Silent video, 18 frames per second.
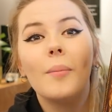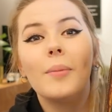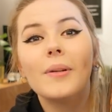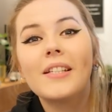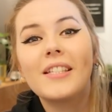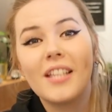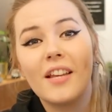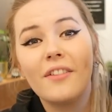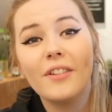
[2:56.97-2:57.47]

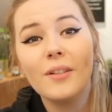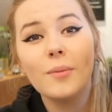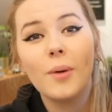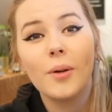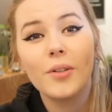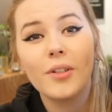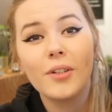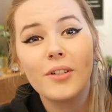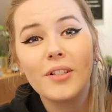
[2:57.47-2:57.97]
But Seven
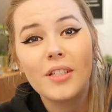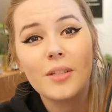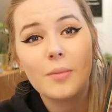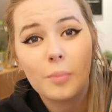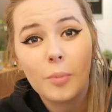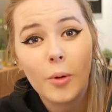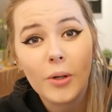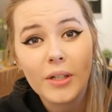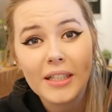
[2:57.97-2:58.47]
Wonders
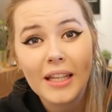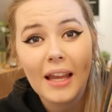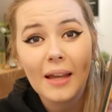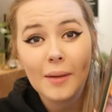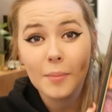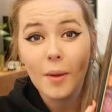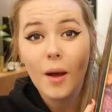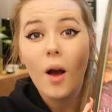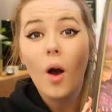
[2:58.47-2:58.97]
board
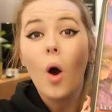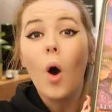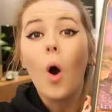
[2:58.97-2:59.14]
game,